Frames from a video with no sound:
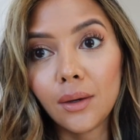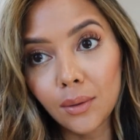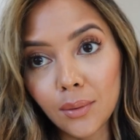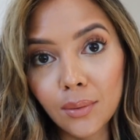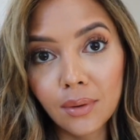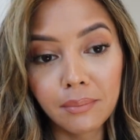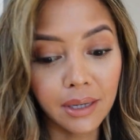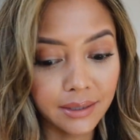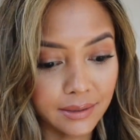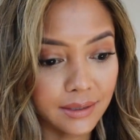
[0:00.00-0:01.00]
Oh
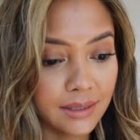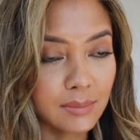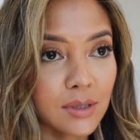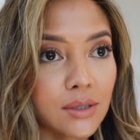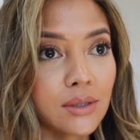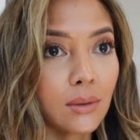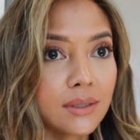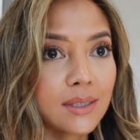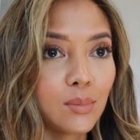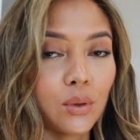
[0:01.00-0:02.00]
my goodness, I'm so
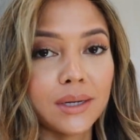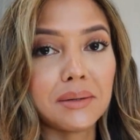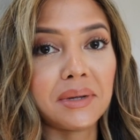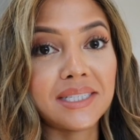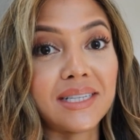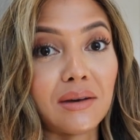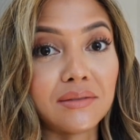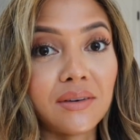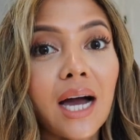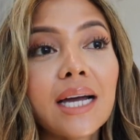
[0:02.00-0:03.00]
disappointed in
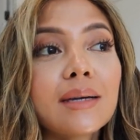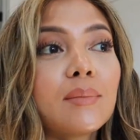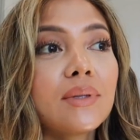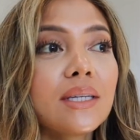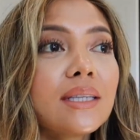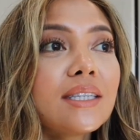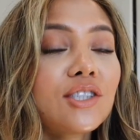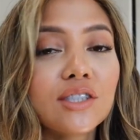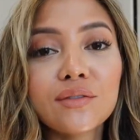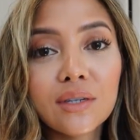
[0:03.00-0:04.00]
myself. I completely
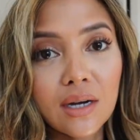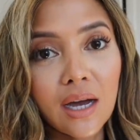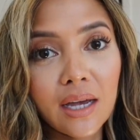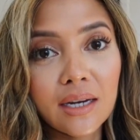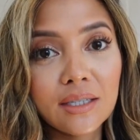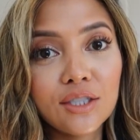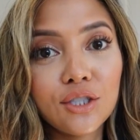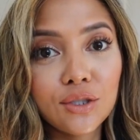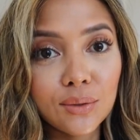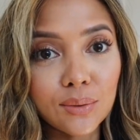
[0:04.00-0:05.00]
just forgot
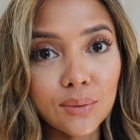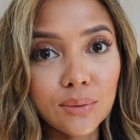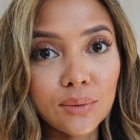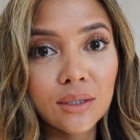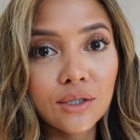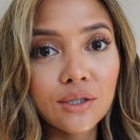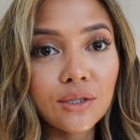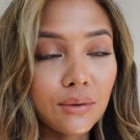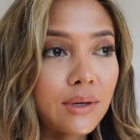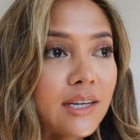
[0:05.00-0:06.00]
to
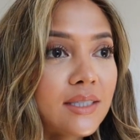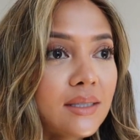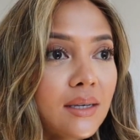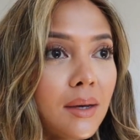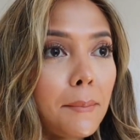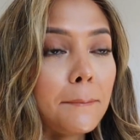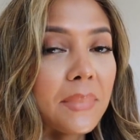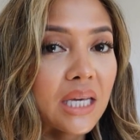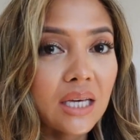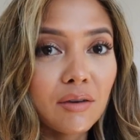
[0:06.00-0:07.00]
show you guys
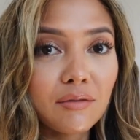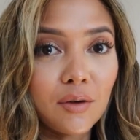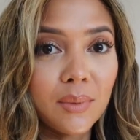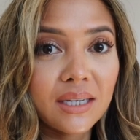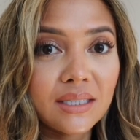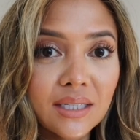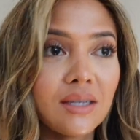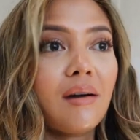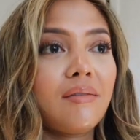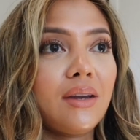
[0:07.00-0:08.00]
me filming a
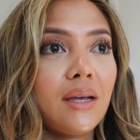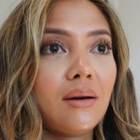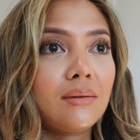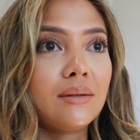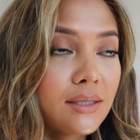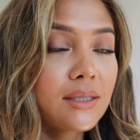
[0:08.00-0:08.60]
TikTok video.